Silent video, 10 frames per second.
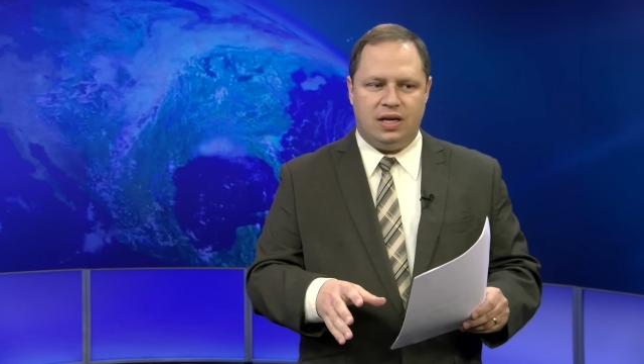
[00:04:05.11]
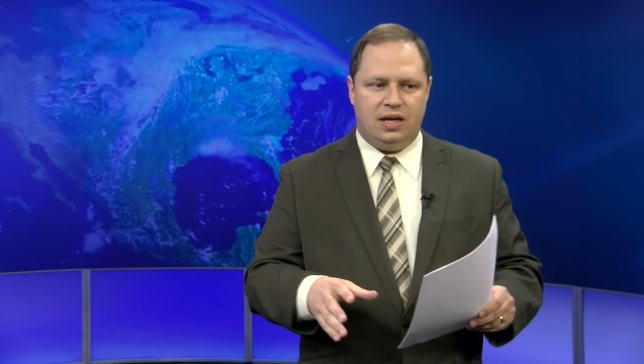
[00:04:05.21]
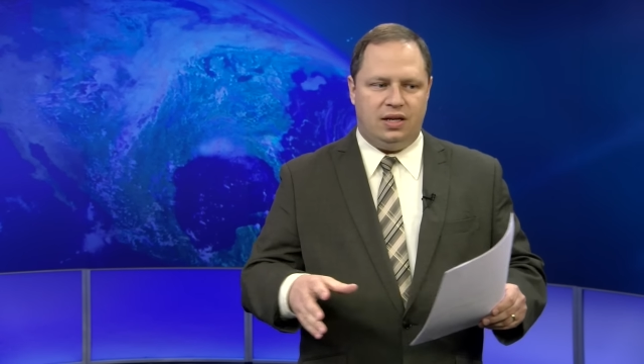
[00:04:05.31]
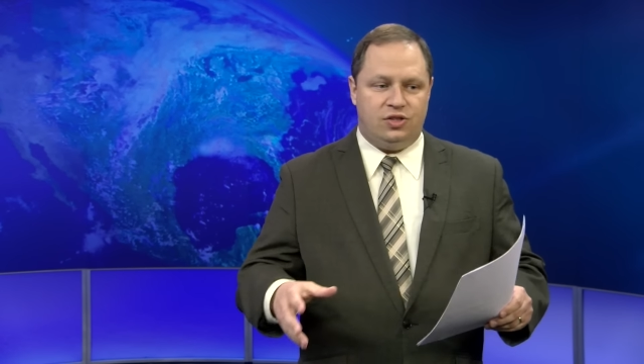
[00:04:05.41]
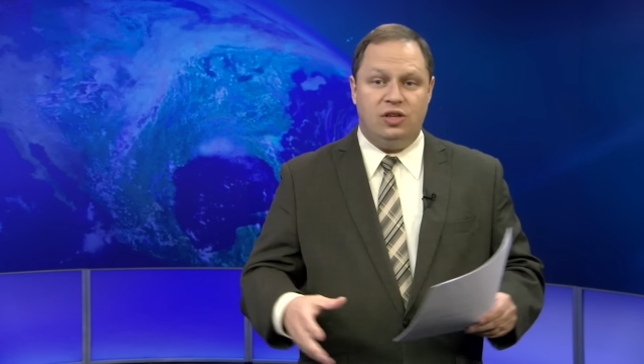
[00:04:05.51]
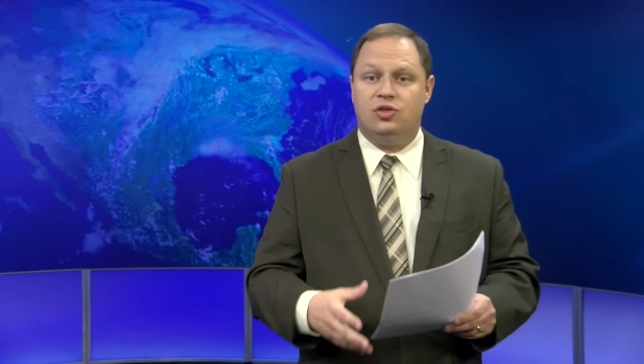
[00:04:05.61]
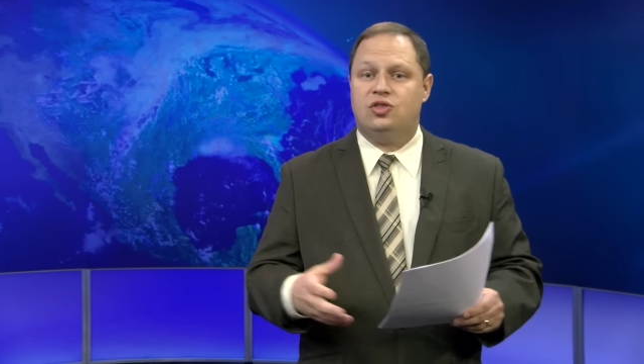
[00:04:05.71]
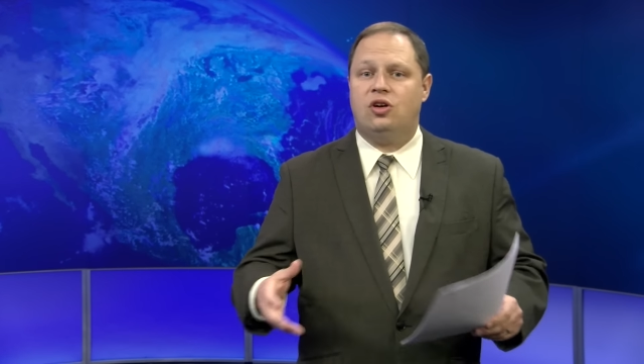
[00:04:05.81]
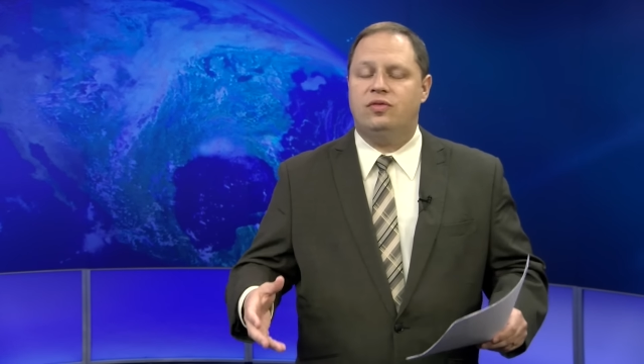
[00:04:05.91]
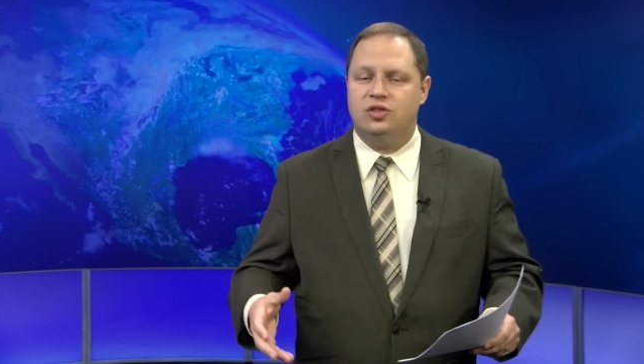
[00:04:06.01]
uh, civil
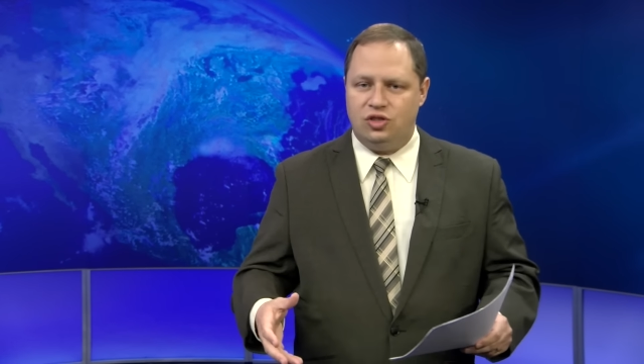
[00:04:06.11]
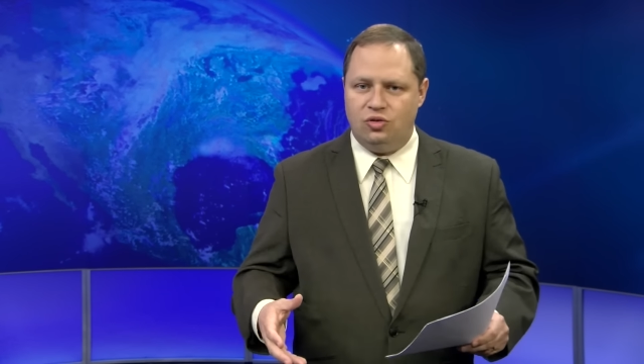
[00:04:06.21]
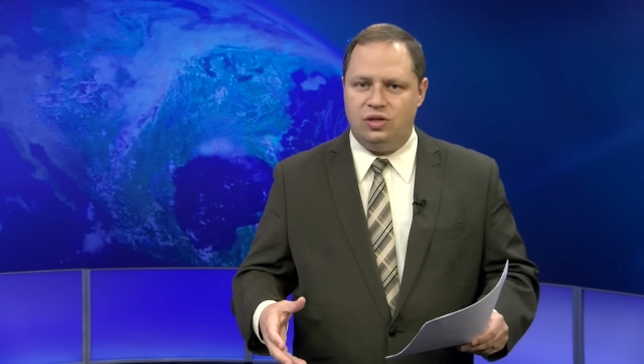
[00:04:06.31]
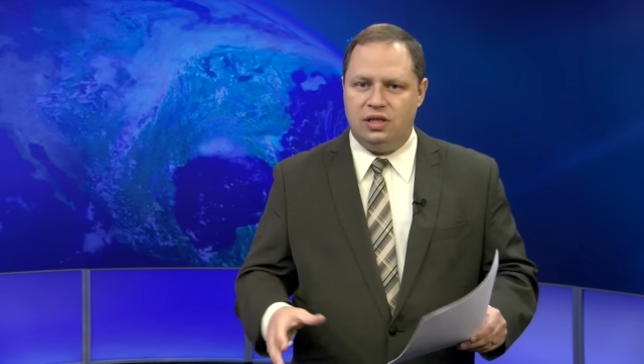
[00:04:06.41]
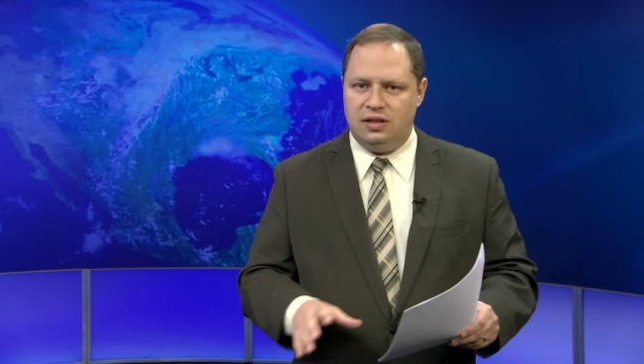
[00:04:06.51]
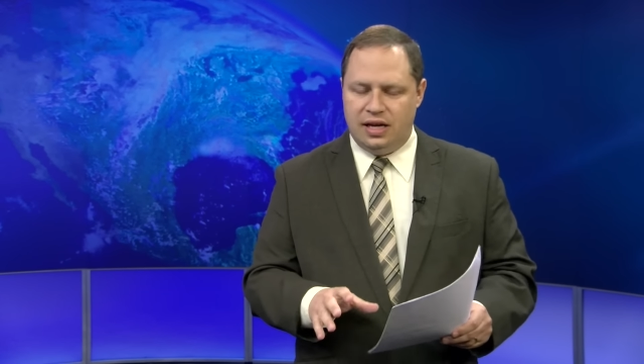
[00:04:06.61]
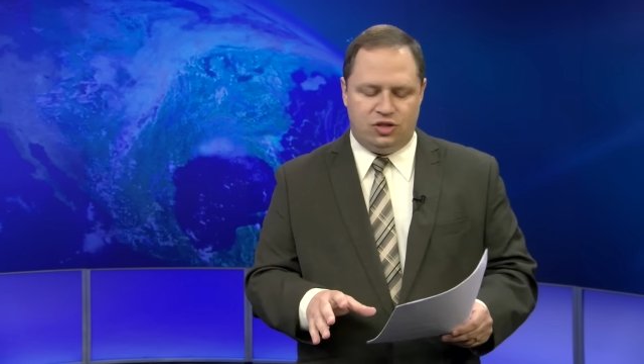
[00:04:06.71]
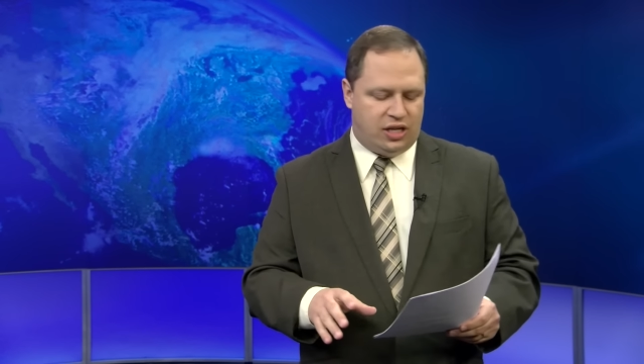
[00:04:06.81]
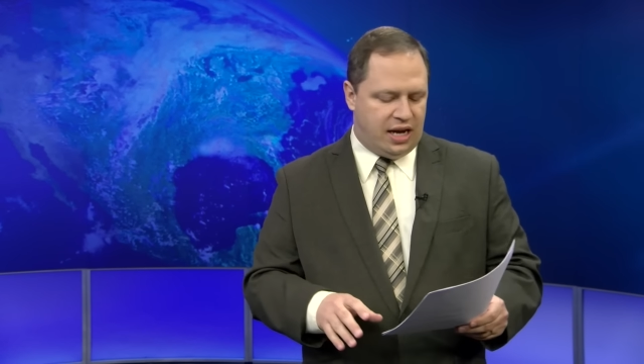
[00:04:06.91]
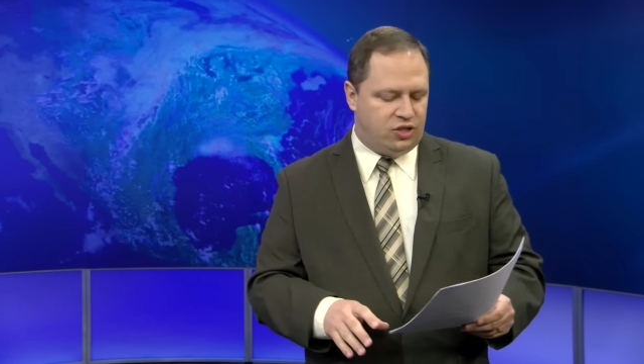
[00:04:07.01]
servants union in the
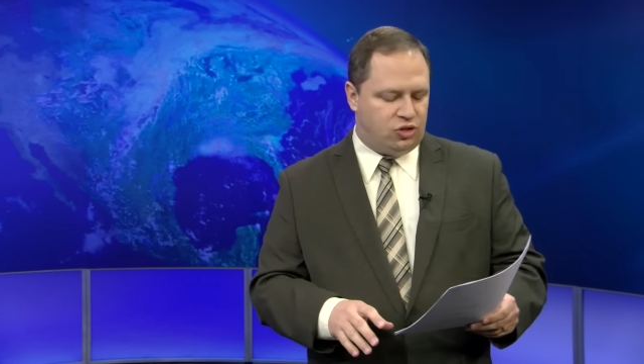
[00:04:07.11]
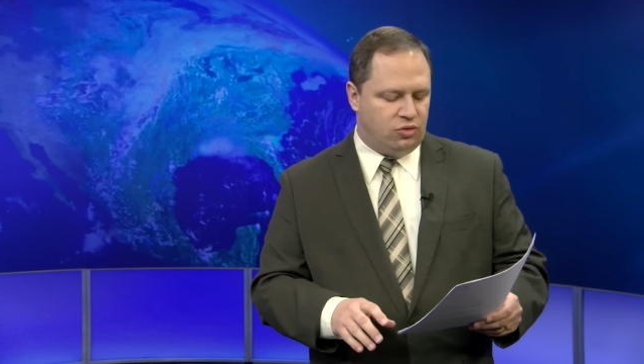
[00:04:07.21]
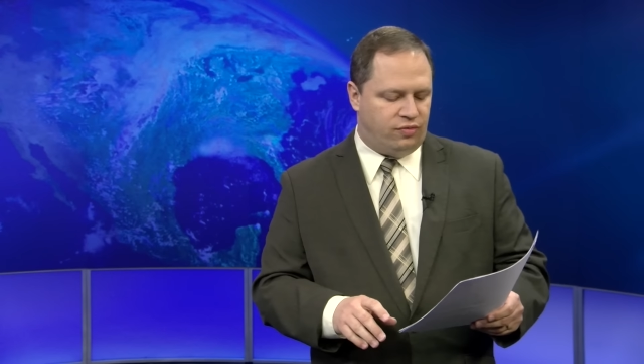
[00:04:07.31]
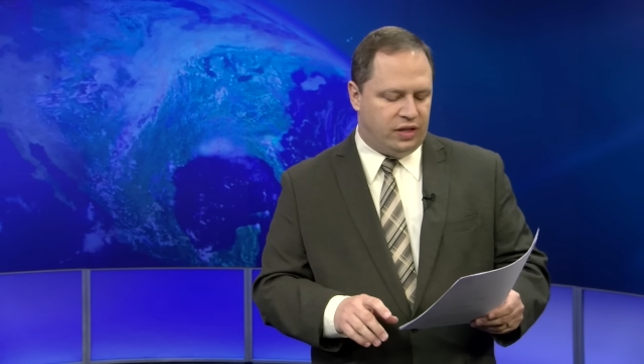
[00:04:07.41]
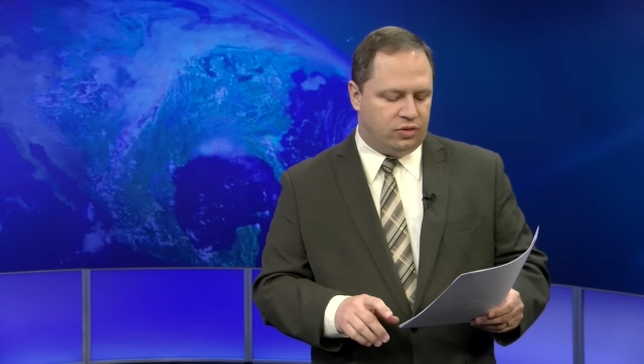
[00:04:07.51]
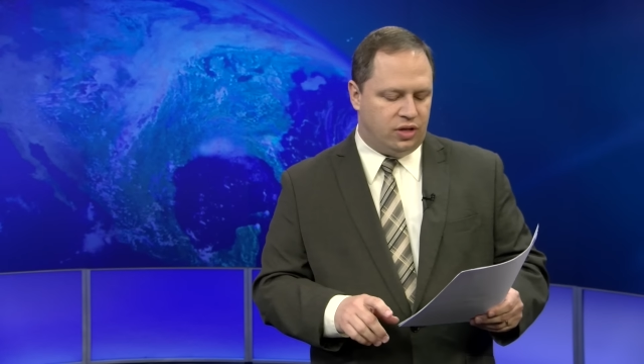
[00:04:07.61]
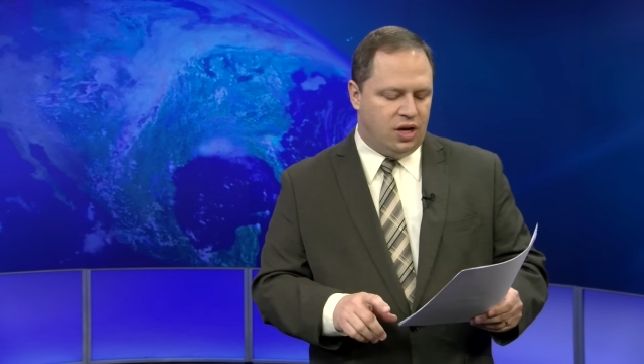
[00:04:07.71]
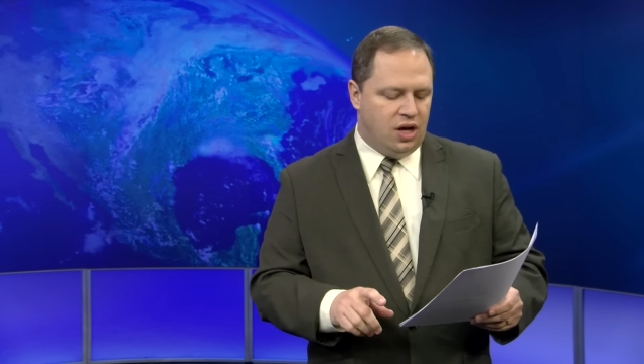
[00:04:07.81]
educational field